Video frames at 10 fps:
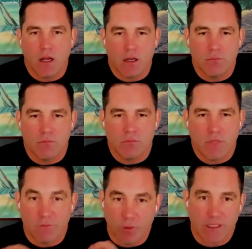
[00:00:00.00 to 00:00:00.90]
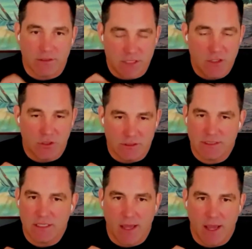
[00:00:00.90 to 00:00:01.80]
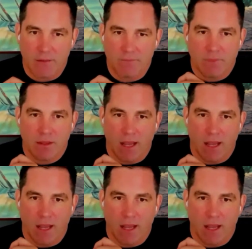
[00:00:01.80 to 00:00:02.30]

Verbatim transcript: Um, if we continue to see that,